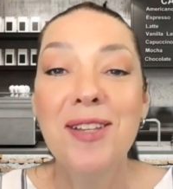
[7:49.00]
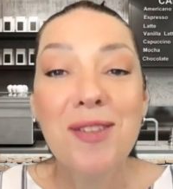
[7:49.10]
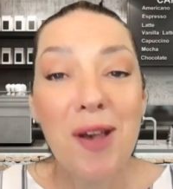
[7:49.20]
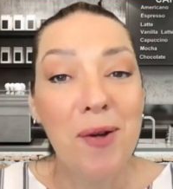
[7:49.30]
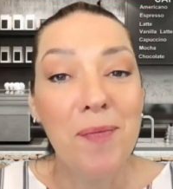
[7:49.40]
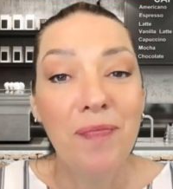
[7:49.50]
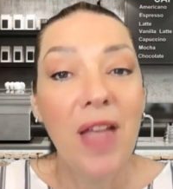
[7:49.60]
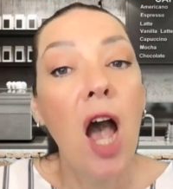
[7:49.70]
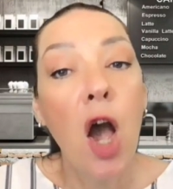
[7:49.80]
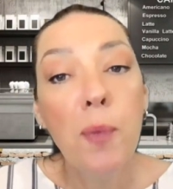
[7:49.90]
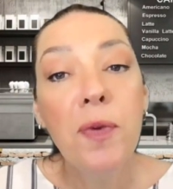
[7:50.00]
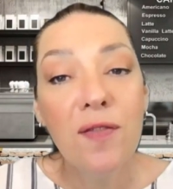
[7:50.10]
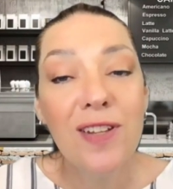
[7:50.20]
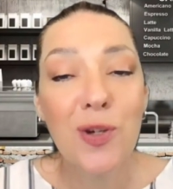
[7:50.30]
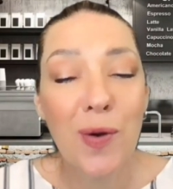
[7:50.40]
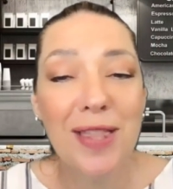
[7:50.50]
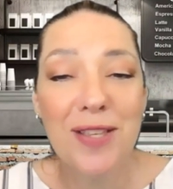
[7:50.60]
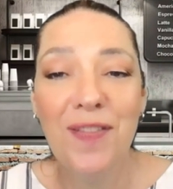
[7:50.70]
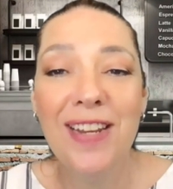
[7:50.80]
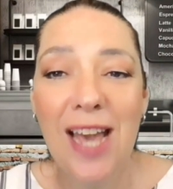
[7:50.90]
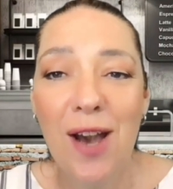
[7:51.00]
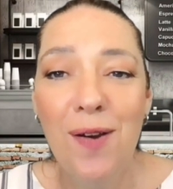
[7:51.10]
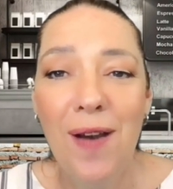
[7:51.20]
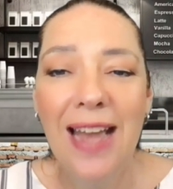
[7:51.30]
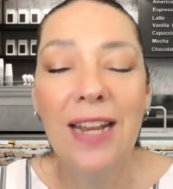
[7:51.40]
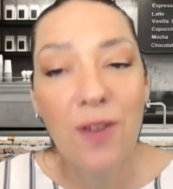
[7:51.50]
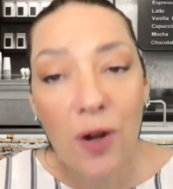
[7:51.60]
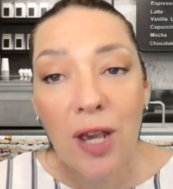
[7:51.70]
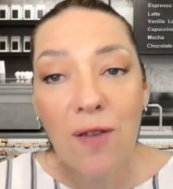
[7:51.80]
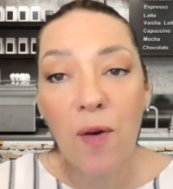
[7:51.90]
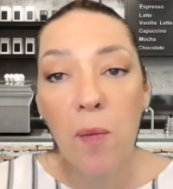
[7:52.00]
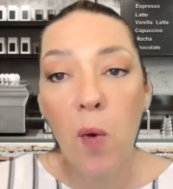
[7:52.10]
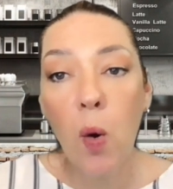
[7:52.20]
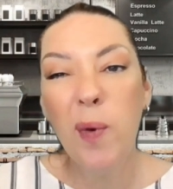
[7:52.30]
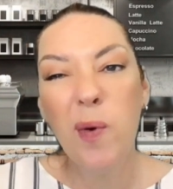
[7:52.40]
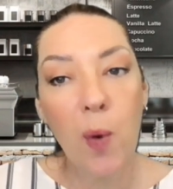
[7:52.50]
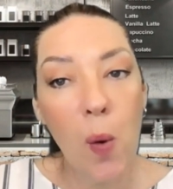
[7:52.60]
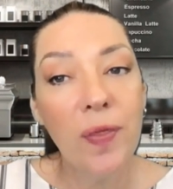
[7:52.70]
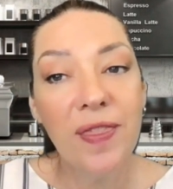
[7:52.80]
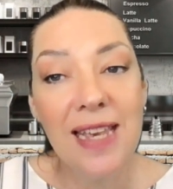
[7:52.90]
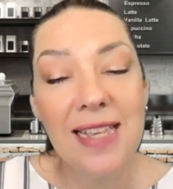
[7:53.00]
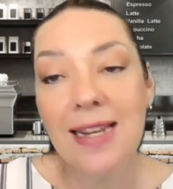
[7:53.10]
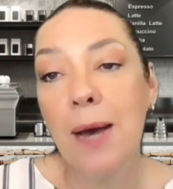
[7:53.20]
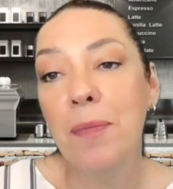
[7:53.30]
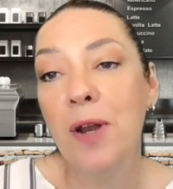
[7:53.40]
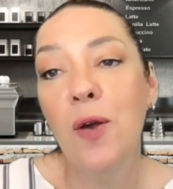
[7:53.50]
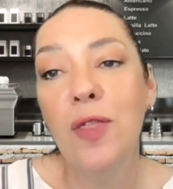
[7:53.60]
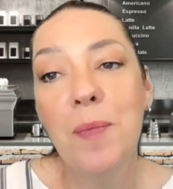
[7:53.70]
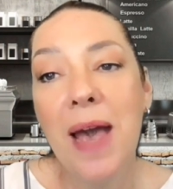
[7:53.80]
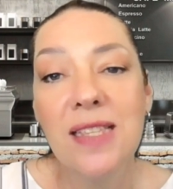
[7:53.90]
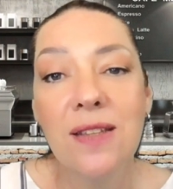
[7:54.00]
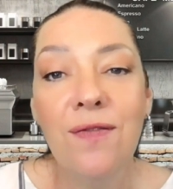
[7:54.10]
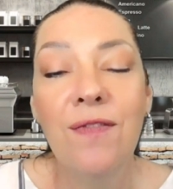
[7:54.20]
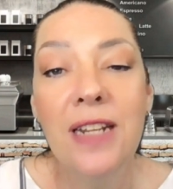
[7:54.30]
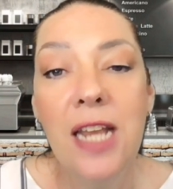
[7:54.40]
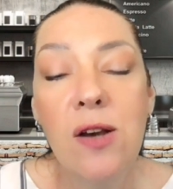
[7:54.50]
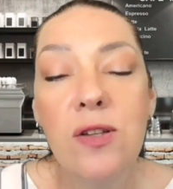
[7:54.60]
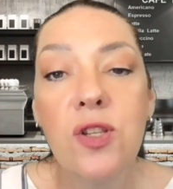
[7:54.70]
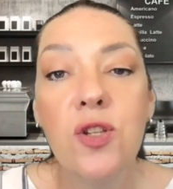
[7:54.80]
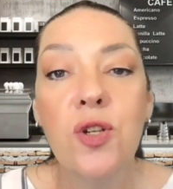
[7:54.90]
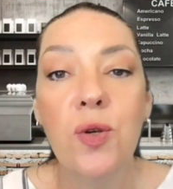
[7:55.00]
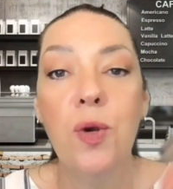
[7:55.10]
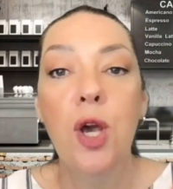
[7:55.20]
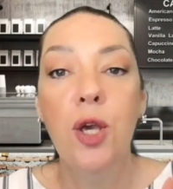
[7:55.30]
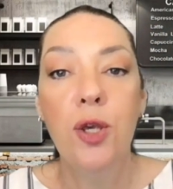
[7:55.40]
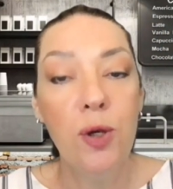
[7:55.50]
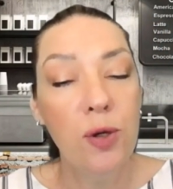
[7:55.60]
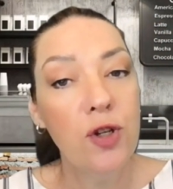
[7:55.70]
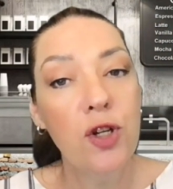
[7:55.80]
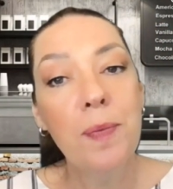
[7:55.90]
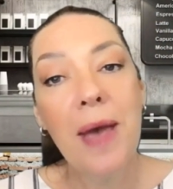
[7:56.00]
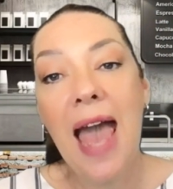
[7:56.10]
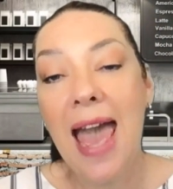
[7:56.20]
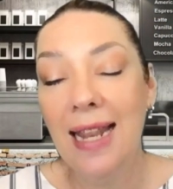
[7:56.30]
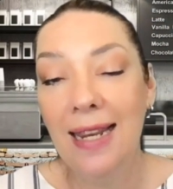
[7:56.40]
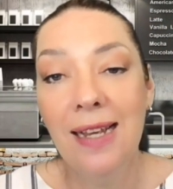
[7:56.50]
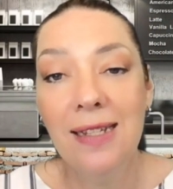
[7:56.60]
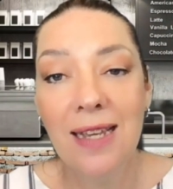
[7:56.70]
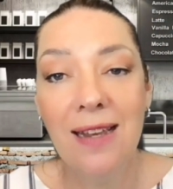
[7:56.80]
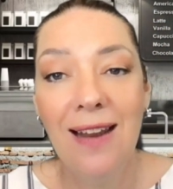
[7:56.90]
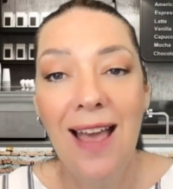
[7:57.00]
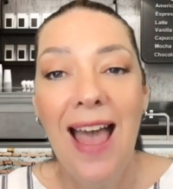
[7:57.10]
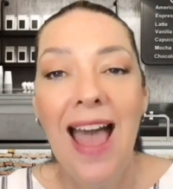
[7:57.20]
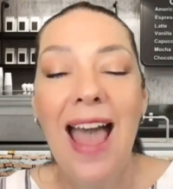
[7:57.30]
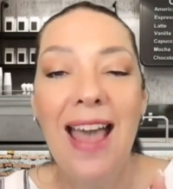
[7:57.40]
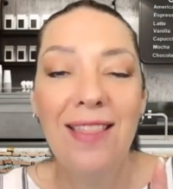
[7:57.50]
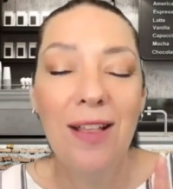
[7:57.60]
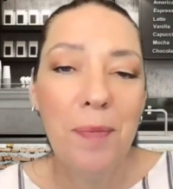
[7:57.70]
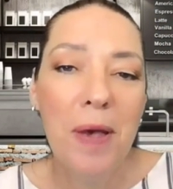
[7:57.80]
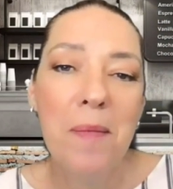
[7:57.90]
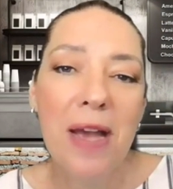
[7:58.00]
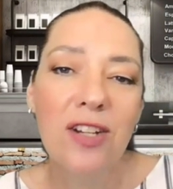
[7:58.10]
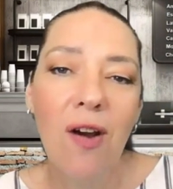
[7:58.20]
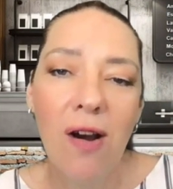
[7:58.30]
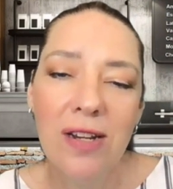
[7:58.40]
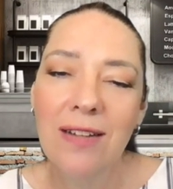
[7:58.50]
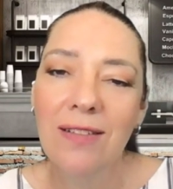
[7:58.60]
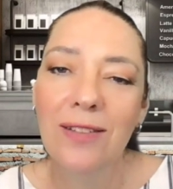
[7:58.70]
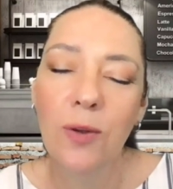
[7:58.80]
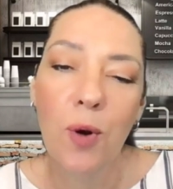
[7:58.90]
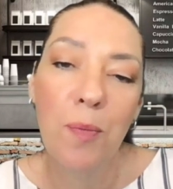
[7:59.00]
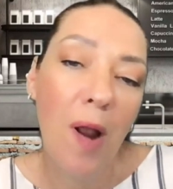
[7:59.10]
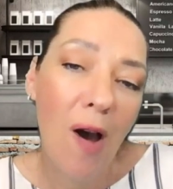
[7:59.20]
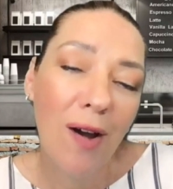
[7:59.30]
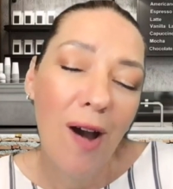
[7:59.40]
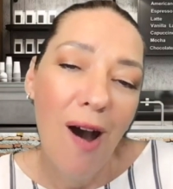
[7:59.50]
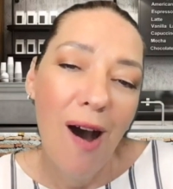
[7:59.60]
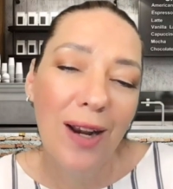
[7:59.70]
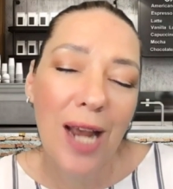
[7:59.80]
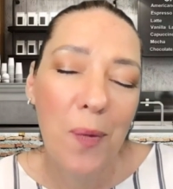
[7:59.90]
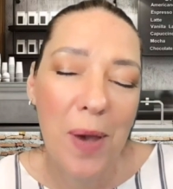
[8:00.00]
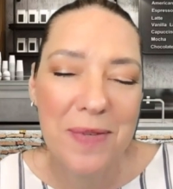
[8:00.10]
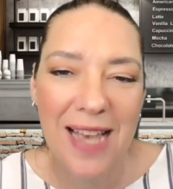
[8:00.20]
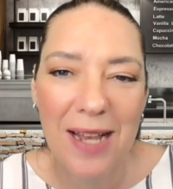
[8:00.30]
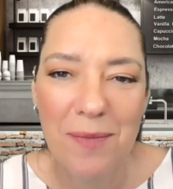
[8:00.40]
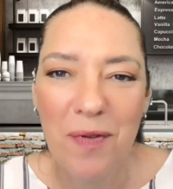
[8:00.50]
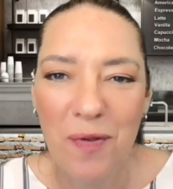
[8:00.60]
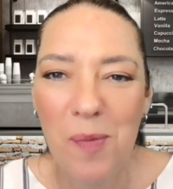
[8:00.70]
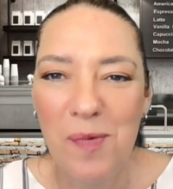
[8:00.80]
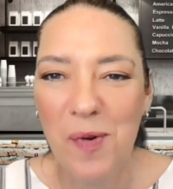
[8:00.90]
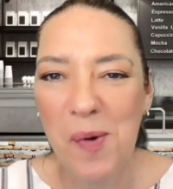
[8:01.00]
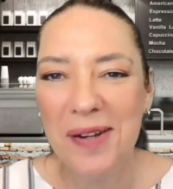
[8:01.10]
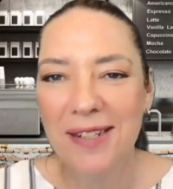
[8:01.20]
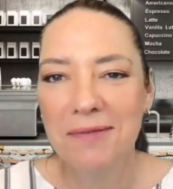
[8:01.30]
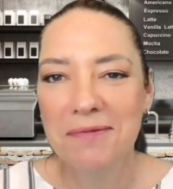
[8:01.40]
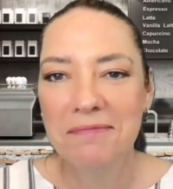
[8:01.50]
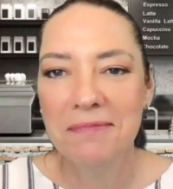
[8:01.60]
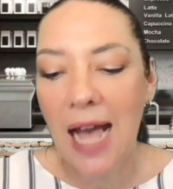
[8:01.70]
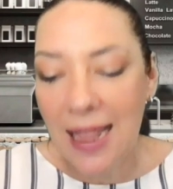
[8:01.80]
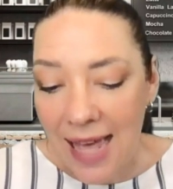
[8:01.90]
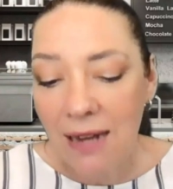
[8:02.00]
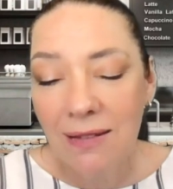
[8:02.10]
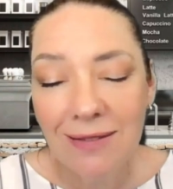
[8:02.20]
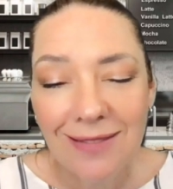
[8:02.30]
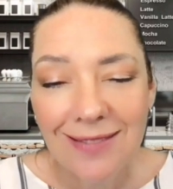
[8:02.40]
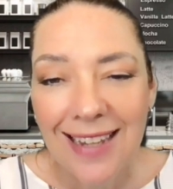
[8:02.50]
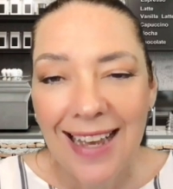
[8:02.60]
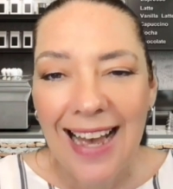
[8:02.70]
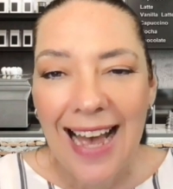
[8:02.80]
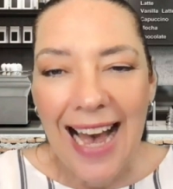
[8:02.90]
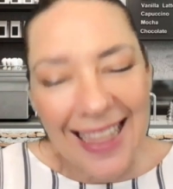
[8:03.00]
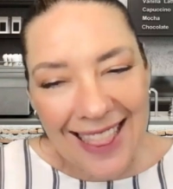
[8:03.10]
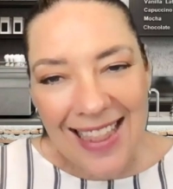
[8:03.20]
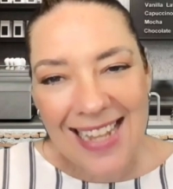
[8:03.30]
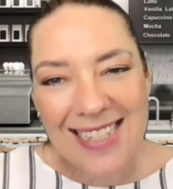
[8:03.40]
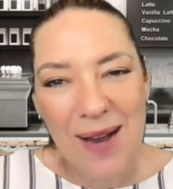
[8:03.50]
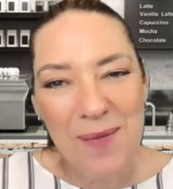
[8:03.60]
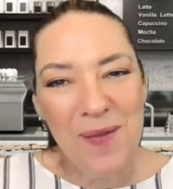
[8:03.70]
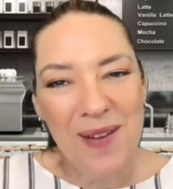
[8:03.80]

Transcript: So I hope you've enjoyed this video. And if you're looking for more, we record these and upload them as videos to YouTube and LinkedIn. And there'll be a matching article or a blog on our website, Perform Forward. And then until next time,